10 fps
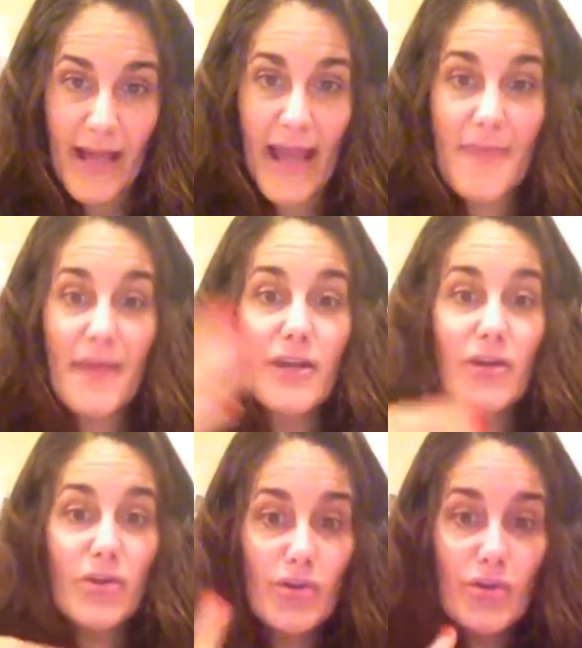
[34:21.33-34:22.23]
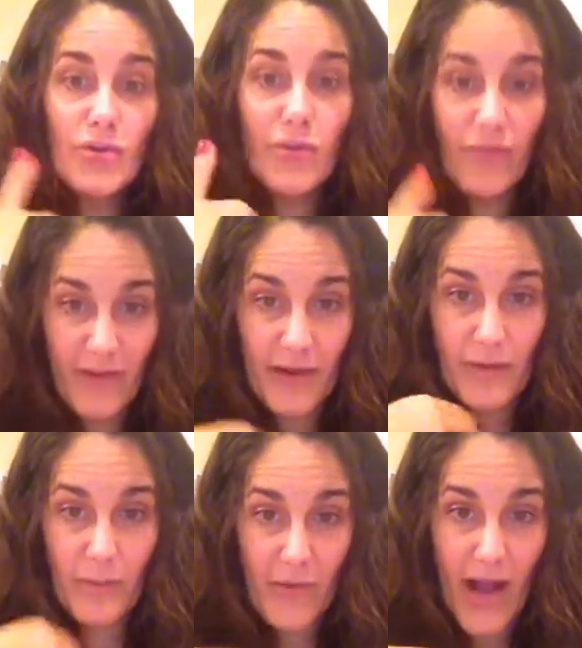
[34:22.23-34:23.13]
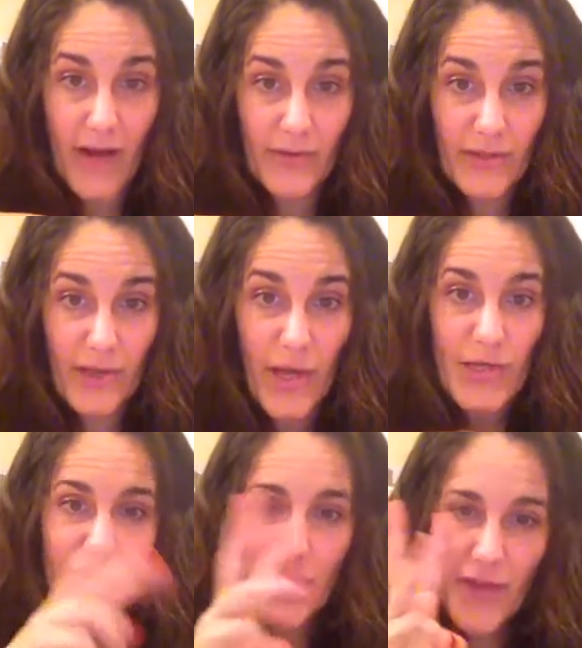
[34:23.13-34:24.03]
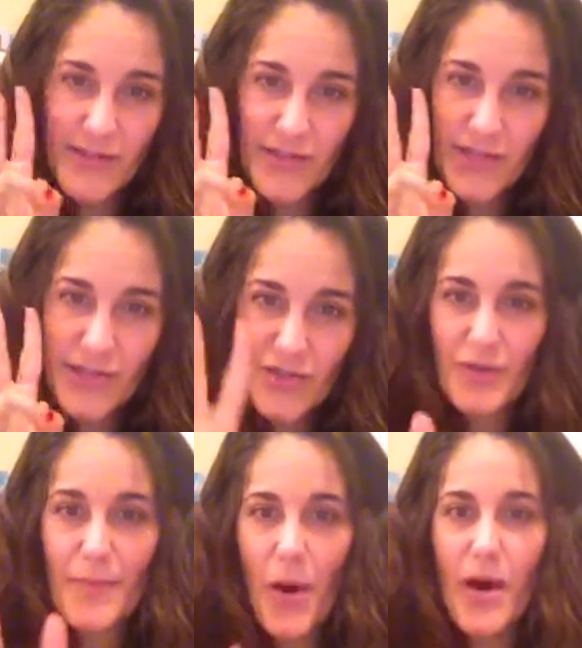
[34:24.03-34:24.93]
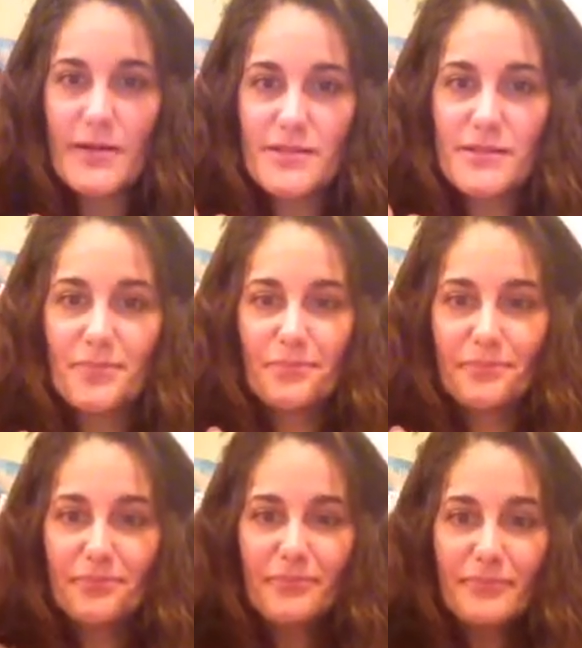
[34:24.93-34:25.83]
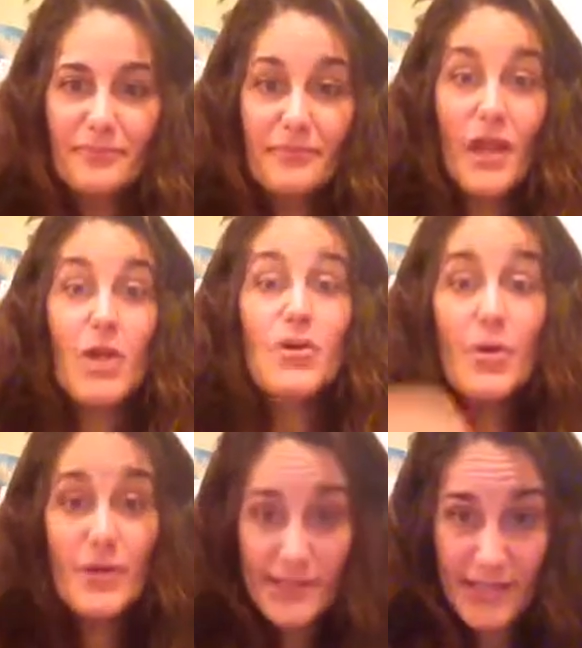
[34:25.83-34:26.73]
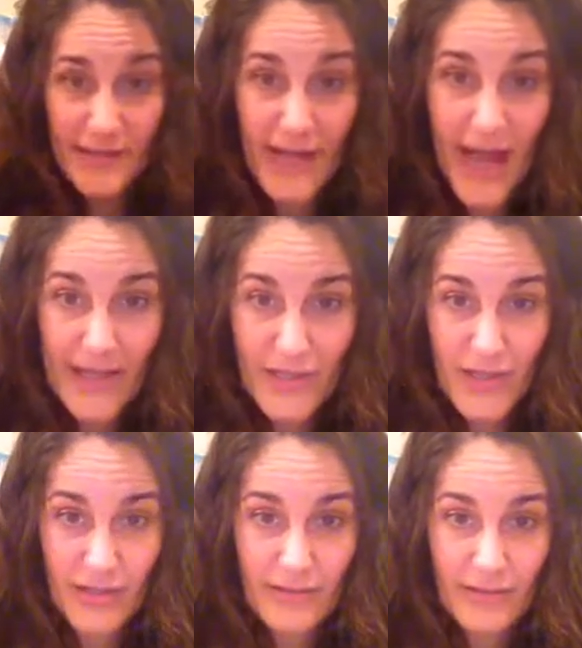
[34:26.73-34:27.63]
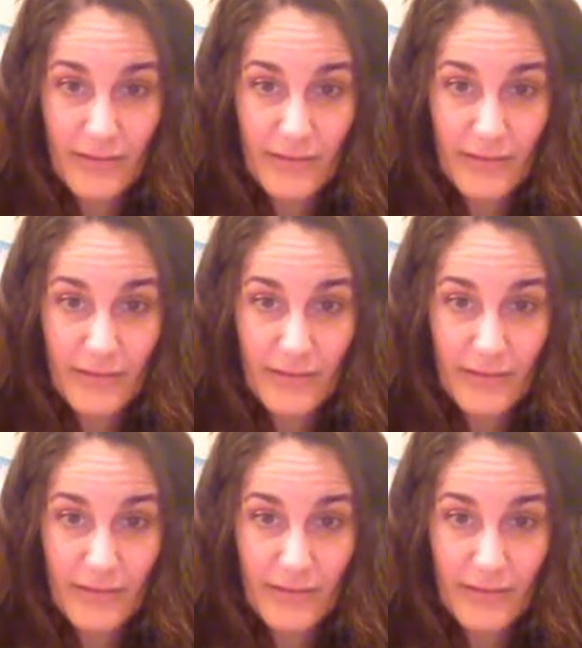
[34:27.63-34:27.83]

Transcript: and then you feel proud. So it's 3 parts. Noticing the action,